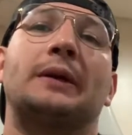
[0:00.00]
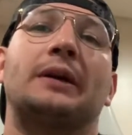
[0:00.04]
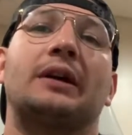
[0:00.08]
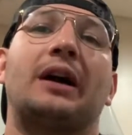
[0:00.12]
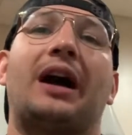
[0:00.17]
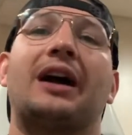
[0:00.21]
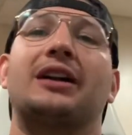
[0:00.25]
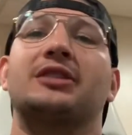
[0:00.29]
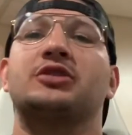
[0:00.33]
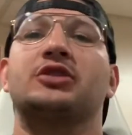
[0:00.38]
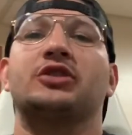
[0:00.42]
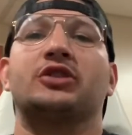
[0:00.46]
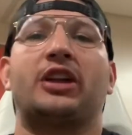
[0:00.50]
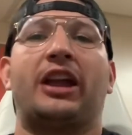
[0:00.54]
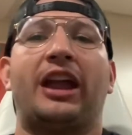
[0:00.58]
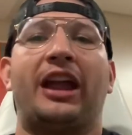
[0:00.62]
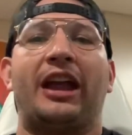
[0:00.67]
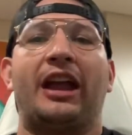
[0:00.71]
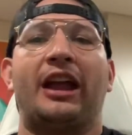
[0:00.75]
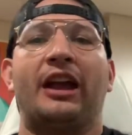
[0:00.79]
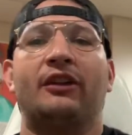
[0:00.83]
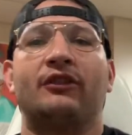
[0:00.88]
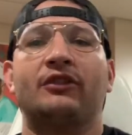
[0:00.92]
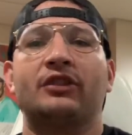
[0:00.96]
I took
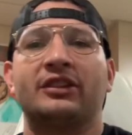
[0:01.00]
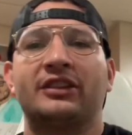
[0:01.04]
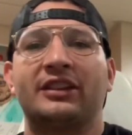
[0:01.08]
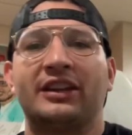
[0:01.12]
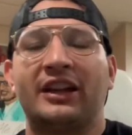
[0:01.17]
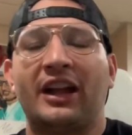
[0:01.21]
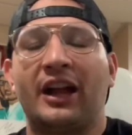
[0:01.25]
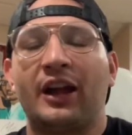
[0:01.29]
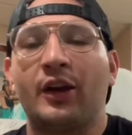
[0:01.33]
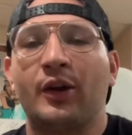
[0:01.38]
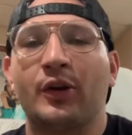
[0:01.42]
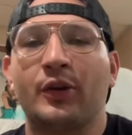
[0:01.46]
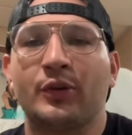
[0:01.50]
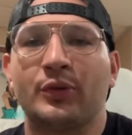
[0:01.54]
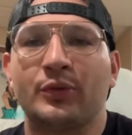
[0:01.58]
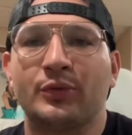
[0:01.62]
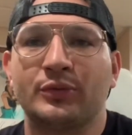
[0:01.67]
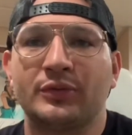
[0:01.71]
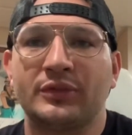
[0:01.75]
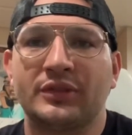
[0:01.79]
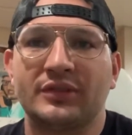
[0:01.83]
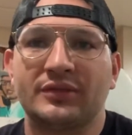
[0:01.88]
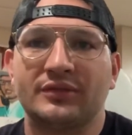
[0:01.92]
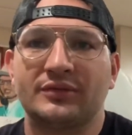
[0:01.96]
everything I
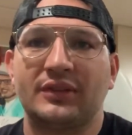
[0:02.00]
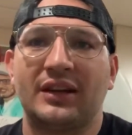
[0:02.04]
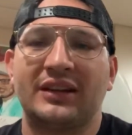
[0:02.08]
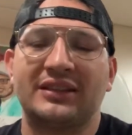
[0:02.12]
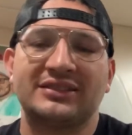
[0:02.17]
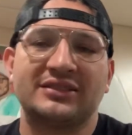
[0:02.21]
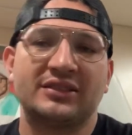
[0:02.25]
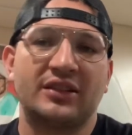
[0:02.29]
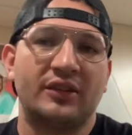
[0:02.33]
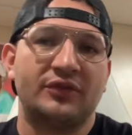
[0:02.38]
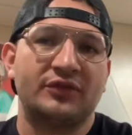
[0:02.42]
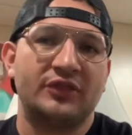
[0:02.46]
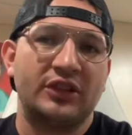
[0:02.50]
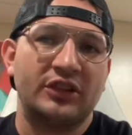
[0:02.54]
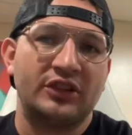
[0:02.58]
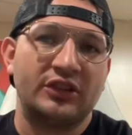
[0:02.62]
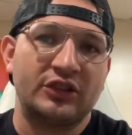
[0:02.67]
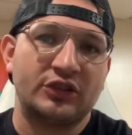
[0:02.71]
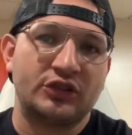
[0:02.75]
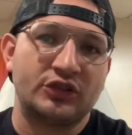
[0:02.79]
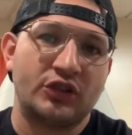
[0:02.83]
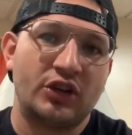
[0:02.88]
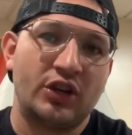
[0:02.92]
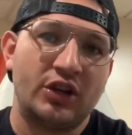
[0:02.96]
owned, I stuffed it in
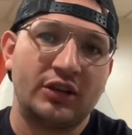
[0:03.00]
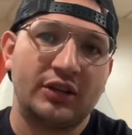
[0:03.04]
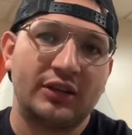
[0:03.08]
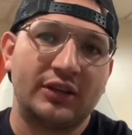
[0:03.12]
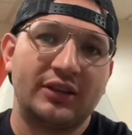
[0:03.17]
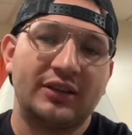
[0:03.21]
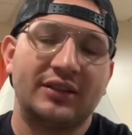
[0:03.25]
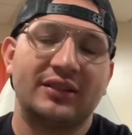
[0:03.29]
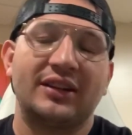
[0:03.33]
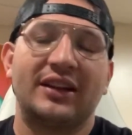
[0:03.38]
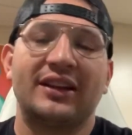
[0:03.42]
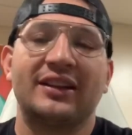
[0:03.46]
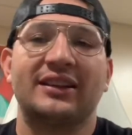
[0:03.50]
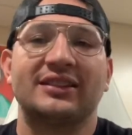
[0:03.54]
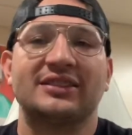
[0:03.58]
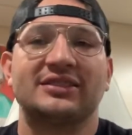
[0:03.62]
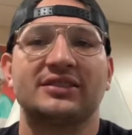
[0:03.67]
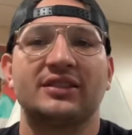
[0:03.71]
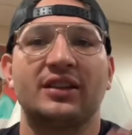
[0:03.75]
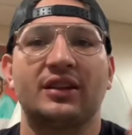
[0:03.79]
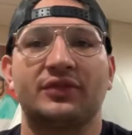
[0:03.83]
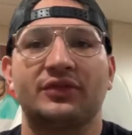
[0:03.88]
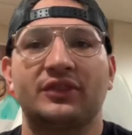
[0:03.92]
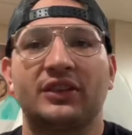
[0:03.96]
the trunk, and I
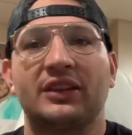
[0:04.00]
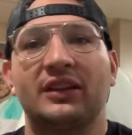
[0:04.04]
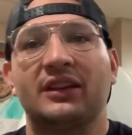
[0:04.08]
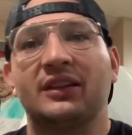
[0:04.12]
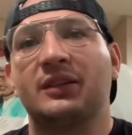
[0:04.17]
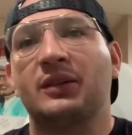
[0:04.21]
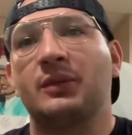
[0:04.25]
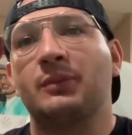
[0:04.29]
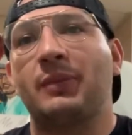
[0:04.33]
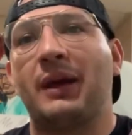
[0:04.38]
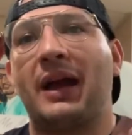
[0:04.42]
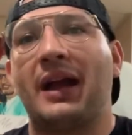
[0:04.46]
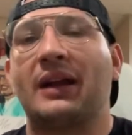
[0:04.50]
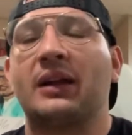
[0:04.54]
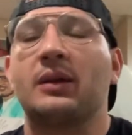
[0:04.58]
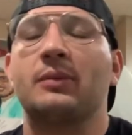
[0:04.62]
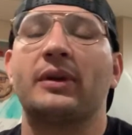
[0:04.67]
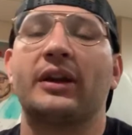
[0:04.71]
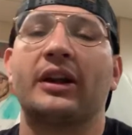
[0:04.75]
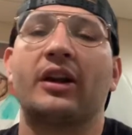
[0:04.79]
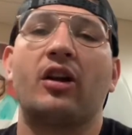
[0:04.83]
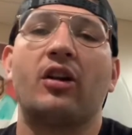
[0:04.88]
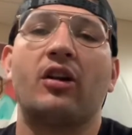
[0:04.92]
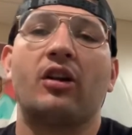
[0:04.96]
stuffed it in the back of
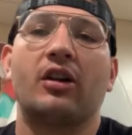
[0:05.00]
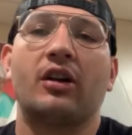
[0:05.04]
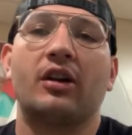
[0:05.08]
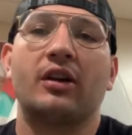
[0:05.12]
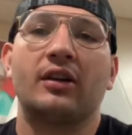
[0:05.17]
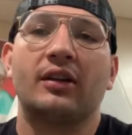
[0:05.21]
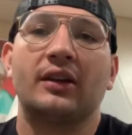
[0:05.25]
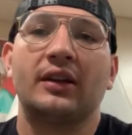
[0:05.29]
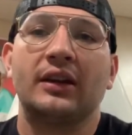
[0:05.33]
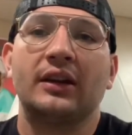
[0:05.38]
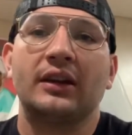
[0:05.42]
my car.